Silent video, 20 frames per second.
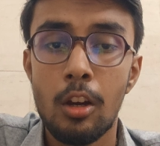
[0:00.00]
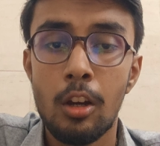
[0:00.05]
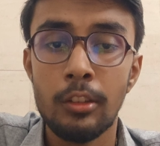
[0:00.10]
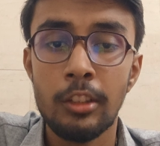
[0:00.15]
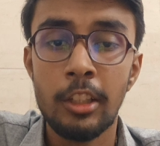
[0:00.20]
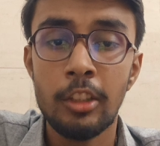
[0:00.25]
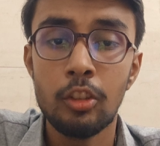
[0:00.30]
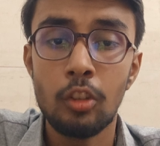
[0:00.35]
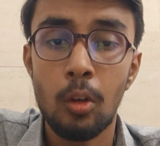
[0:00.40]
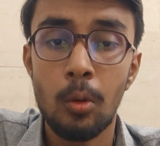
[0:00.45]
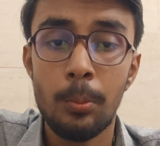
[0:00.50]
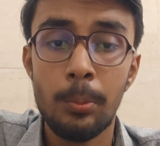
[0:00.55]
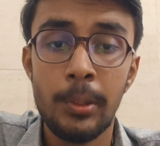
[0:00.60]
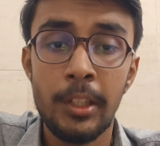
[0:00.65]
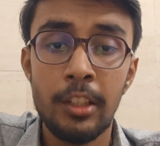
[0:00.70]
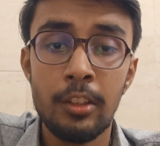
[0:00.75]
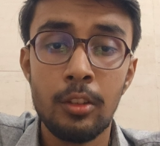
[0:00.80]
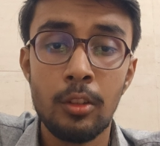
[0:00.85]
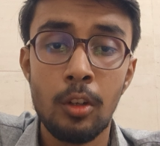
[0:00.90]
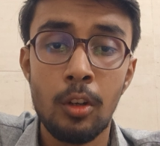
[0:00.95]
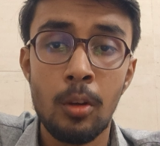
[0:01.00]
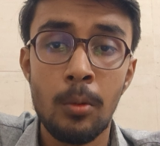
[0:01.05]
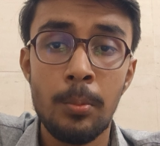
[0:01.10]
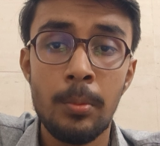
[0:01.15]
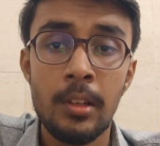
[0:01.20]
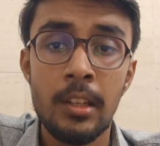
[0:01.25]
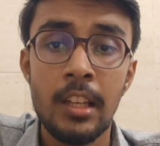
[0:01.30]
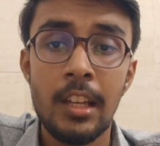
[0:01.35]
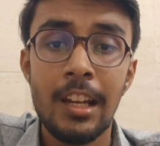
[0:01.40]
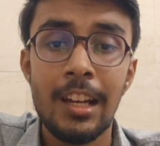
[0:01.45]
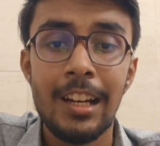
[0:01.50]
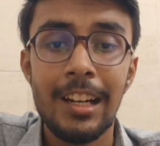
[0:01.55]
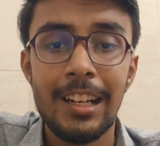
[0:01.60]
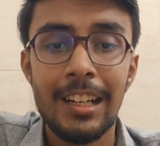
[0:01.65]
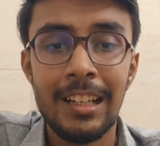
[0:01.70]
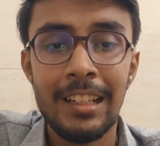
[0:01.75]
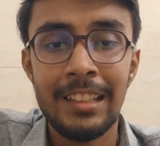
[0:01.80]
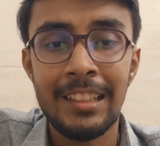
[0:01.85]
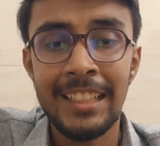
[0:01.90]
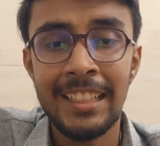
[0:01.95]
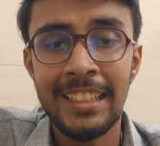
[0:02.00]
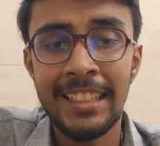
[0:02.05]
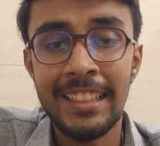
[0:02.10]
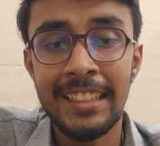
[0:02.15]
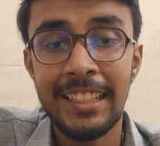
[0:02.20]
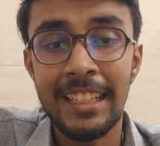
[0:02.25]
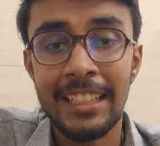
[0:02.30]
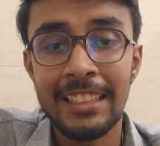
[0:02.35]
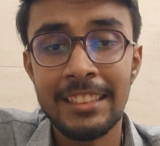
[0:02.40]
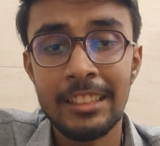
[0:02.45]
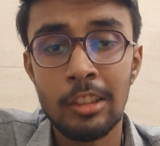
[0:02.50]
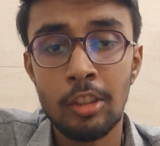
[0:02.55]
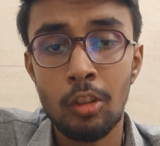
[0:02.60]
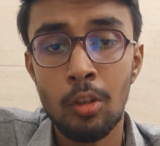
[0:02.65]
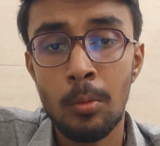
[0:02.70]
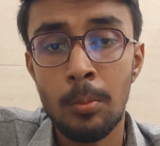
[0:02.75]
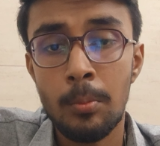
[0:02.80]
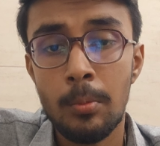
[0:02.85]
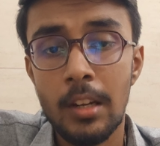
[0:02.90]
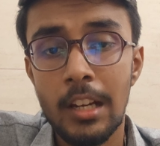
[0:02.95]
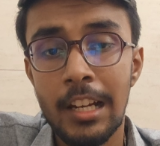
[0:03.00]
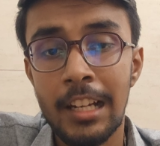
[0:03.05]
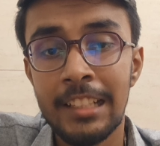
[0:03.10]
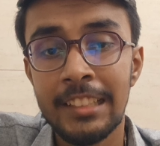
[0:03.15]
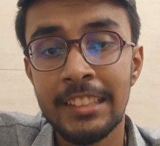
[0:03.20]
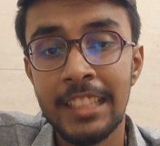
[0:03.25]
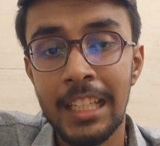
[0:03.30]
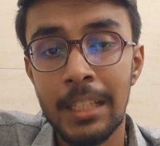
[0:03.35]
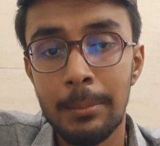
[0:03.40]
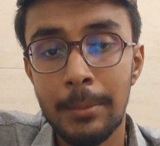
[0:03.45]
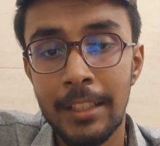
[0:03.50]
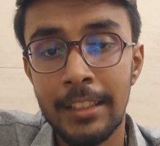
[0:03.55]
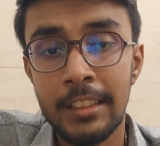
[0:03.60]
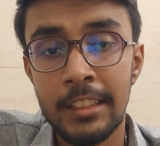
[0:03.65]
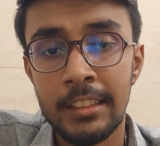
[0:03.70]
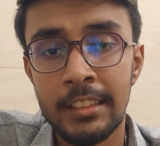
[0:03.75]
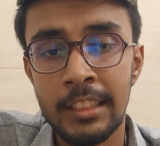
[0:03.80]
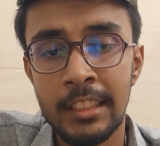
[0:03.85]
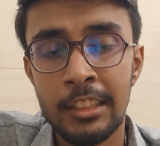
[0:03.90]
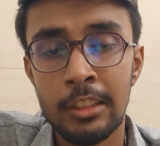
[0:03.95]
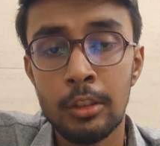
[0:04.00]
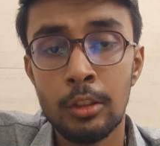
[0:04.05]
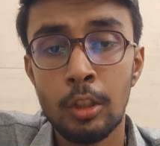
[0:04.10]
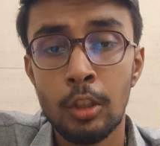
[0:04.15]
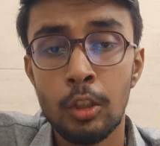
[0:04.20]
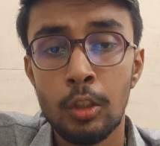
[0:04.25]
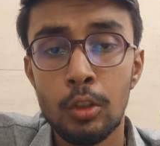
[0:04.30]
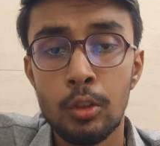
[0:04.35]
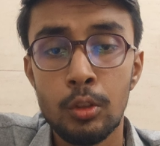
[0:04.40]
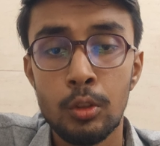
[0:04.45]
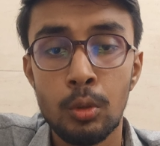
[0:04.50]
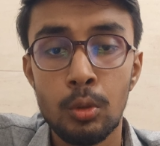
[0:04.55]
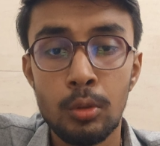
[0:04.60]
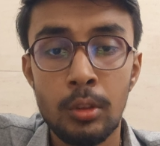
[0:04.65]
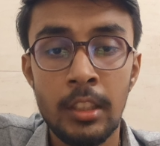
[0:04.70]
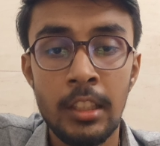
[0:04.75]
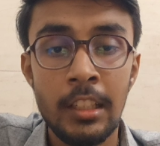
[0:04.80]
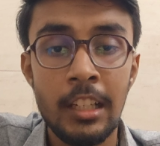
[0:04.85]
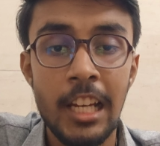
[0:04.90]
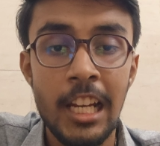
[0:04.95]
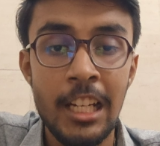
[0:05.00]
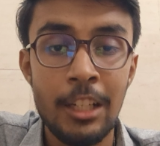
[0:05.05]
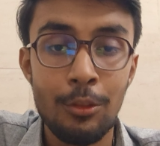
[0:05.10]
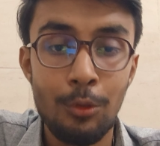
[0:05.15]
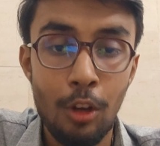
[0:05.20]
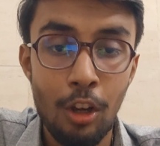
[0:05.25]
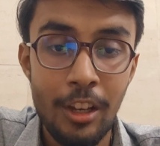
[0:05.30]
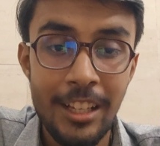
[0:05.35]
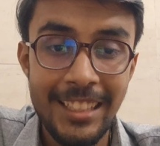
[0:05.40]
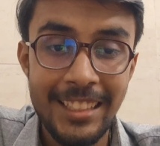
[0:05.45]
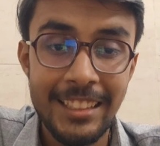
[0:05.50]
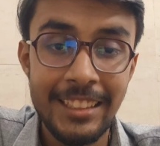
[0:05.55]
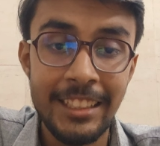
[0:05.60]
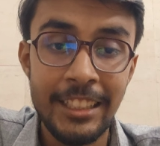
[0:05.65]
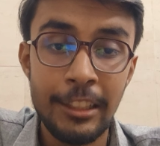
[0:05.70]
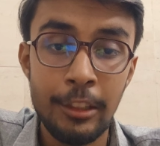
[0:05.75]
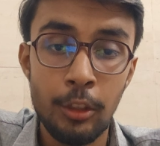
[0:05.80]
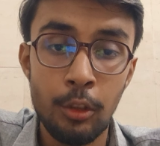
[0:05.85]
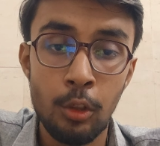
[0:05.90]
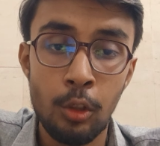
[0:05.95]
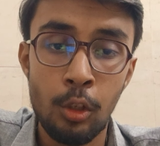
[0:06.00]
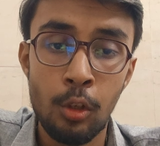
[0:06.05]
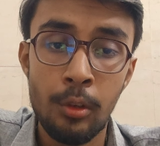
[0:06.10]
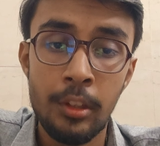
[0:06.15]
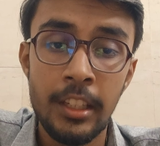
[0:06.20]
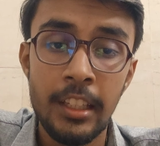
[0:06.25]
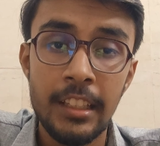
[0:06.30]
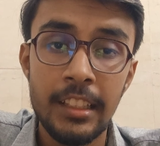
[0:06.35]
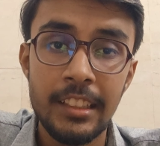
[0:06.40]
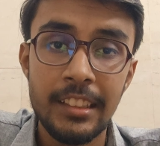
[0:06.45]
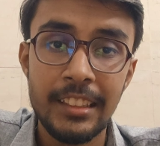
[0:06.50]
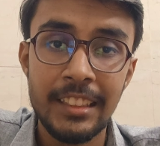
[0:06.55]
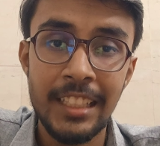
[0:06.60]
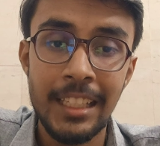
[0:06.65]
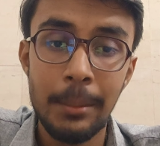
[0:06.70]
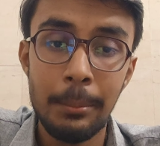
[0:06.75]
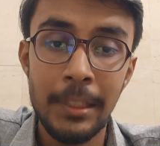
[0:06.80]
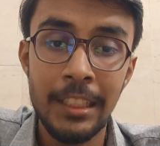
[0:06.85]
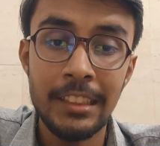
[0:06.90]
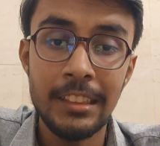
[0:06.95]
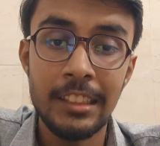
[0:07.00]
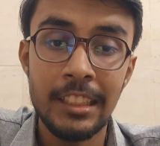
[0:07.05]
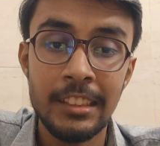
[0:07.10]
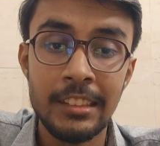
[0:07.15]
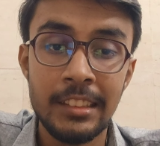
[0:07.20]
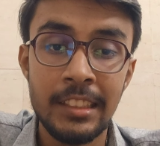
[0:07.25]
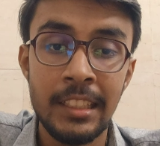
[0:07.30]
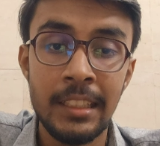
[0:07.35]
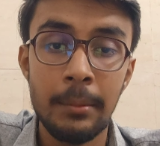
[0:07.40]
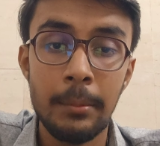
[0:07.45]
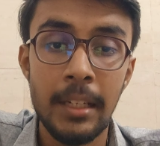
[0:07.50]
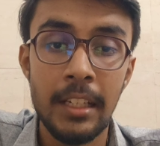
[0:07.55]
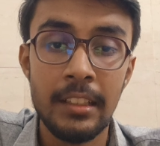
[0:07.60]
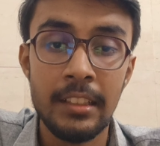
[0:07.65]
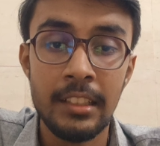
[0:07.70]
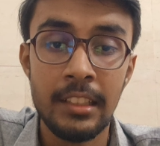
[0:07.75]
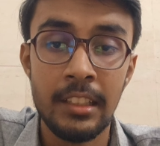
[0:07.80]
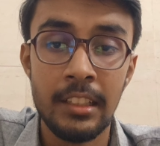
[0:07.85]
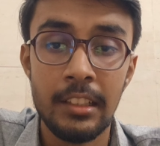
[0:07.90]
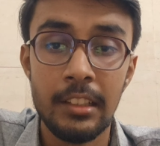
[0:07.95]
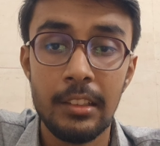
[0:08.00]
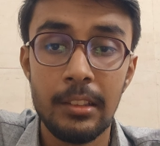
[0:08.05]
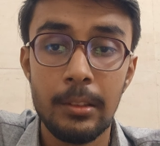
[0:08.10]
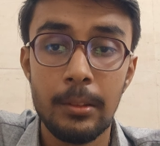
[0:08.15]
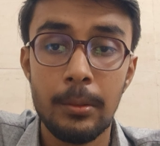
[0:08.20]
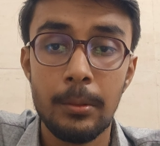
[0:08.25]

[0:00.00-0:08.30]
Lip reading: on the topic of early detection of Alzheimer disease using advanced neuro K-means clustering method.